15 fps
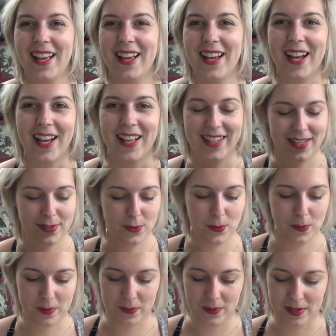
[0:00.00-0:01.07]
And it will
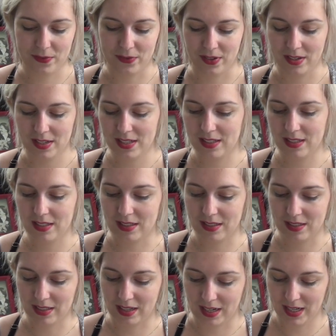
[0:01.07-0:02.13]
be really fun. This is a
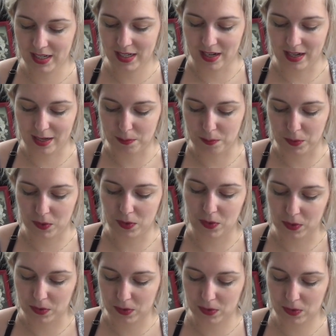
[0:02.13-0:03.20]
skein I
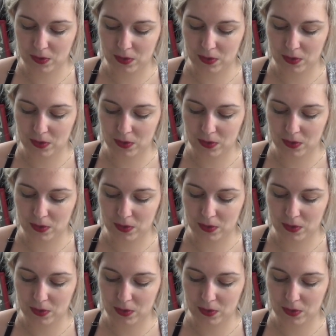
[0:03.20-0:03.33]
bought